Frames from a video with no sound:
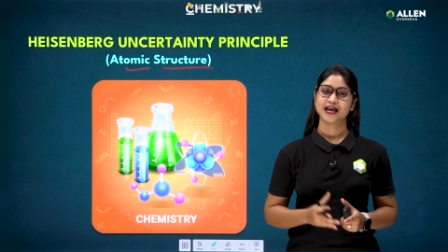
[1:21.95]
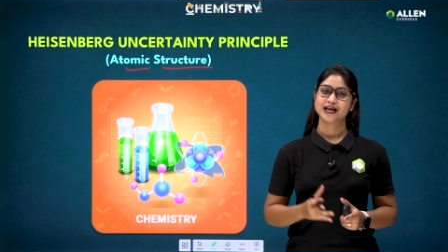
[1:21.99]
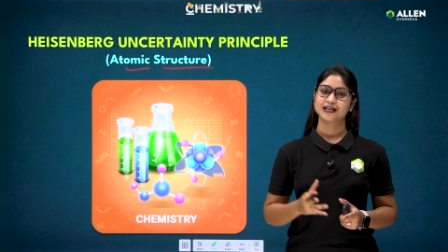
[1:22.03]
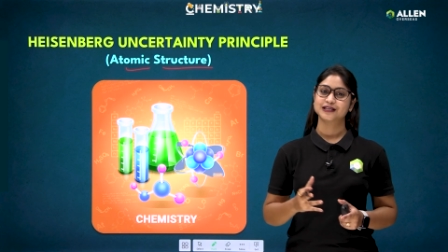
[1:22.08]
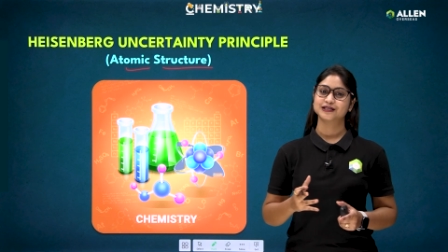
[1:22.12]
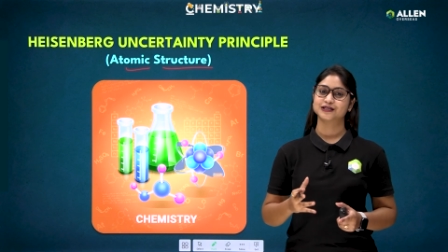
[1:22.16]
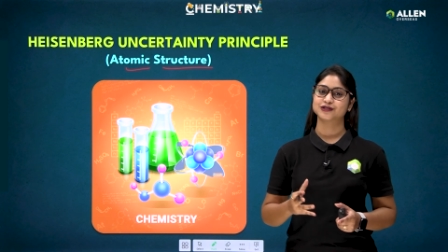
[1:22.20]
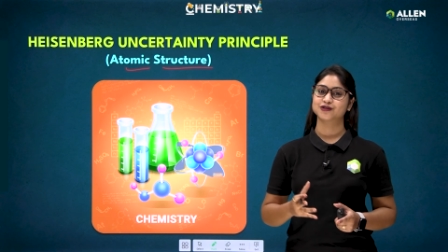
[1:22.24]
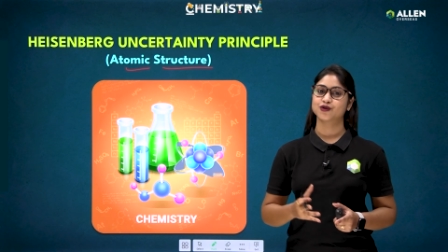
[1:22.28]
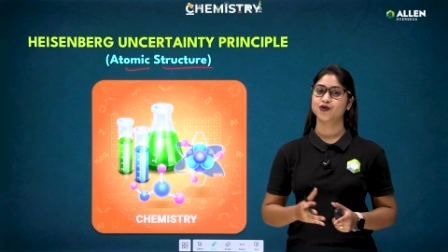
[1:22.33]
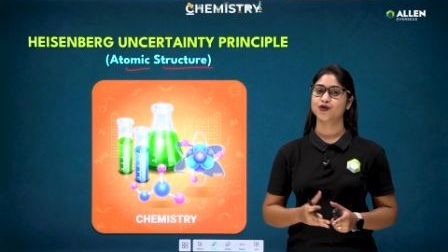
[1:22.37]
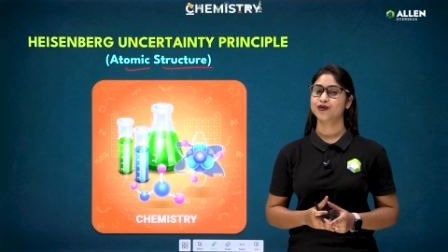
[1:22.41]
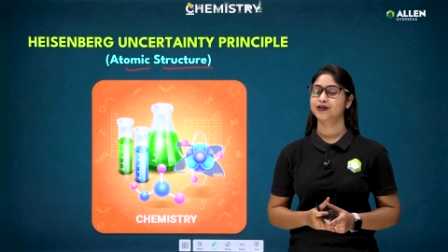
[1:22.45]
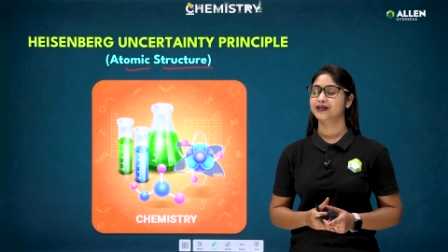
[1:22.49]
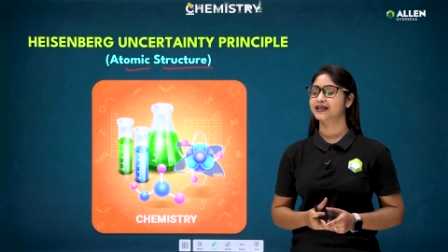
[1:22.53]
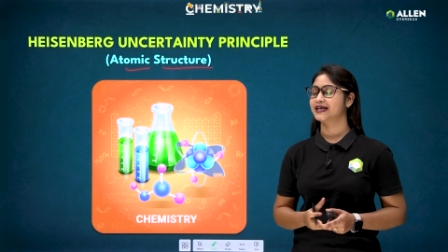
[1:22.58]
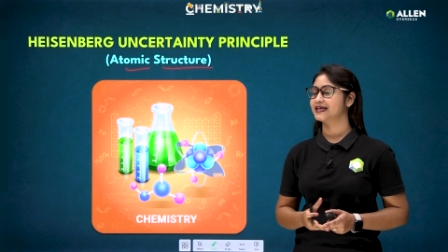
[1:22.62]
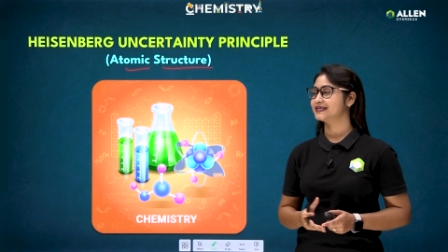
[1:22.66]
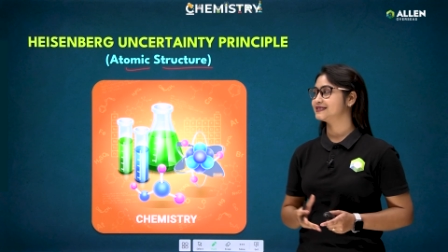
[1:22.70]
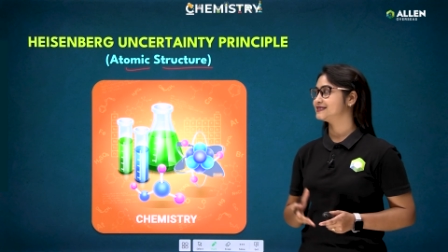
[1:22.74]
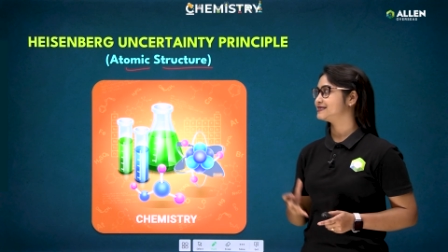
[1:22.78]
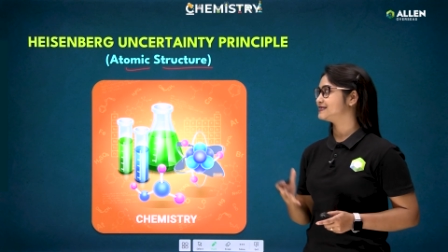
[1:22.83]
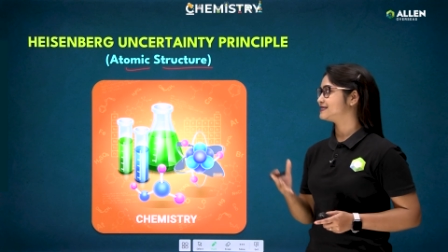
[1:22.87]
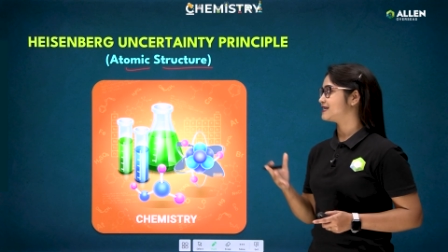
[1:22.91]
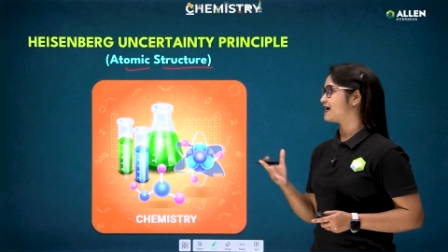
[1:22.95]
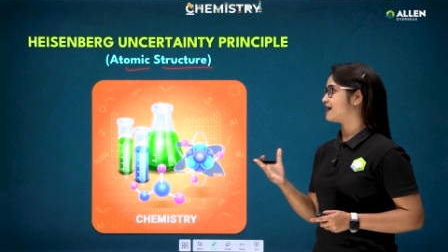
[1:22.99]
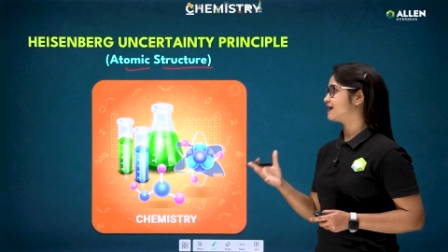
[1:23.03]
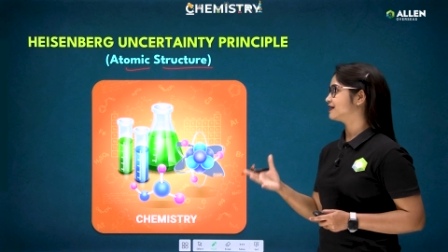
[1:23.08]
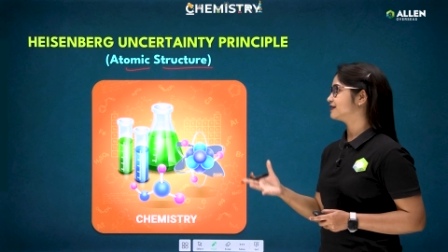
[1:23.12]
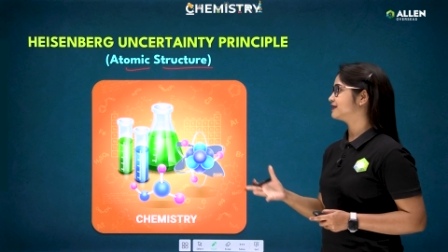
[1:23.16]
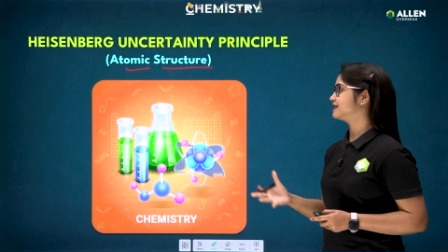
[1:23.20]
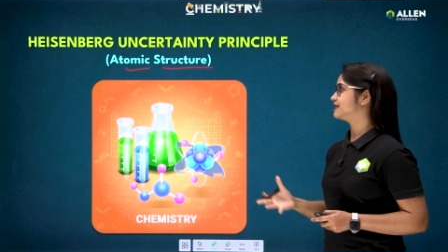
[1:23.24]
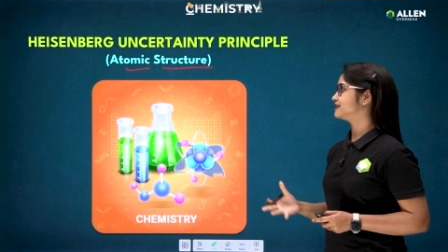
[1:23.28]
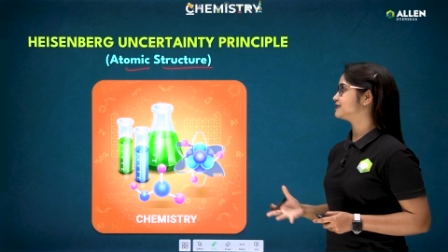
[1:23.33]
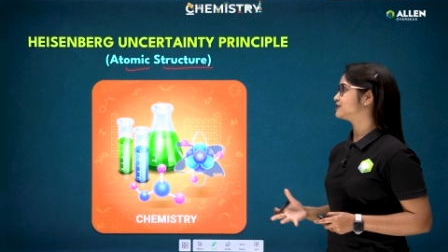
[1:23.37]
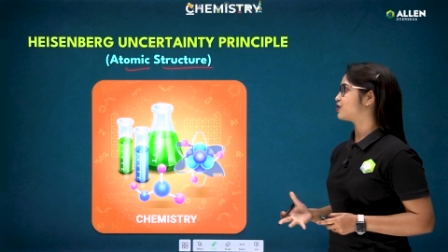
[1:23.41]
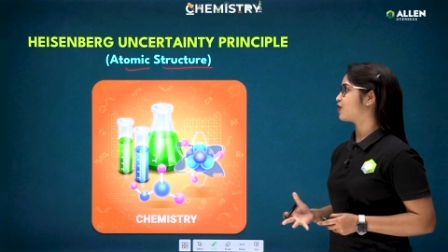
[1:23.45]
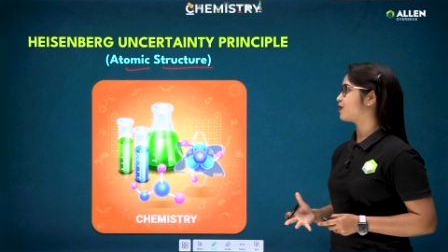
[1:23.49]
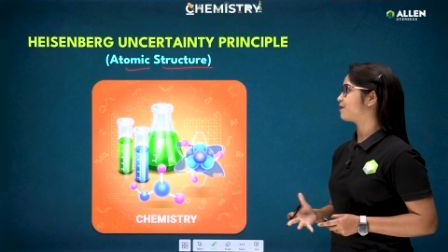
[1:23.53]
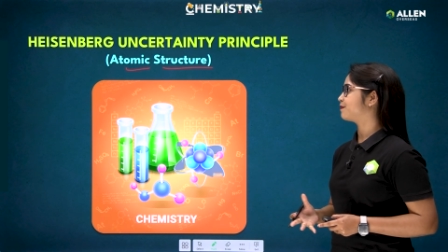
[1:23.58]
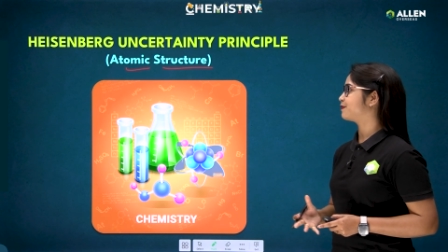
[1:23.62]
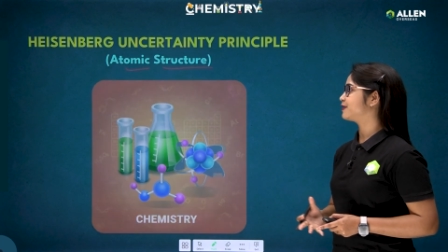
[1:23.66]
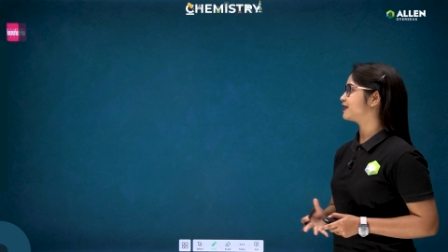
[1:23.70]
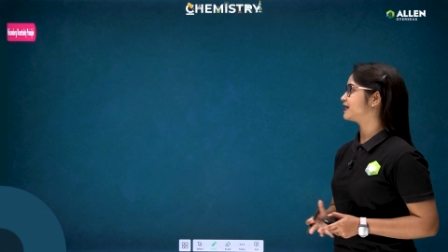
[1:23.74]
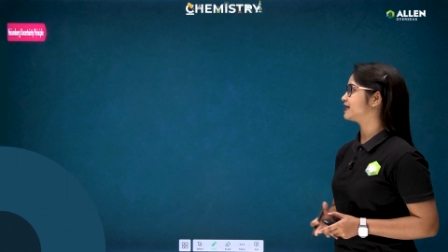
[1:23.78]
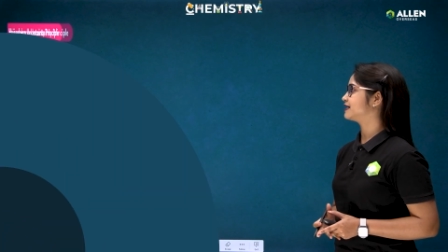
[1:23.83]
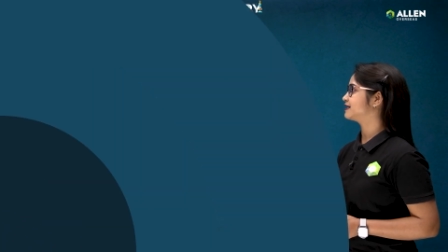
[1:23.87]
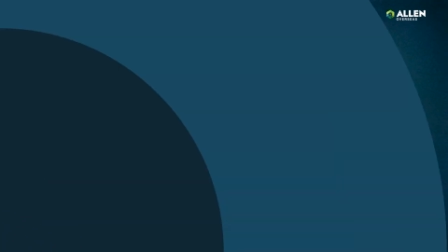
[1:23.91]
so let's start the
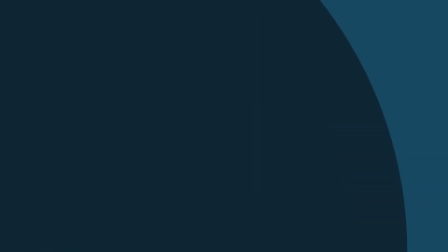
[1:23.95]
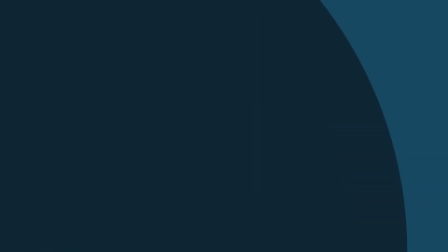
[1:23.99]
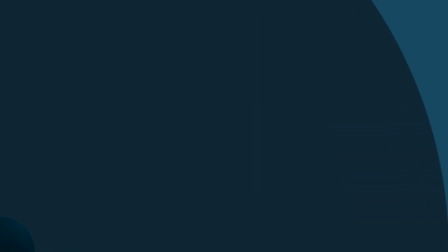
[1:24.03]
topic.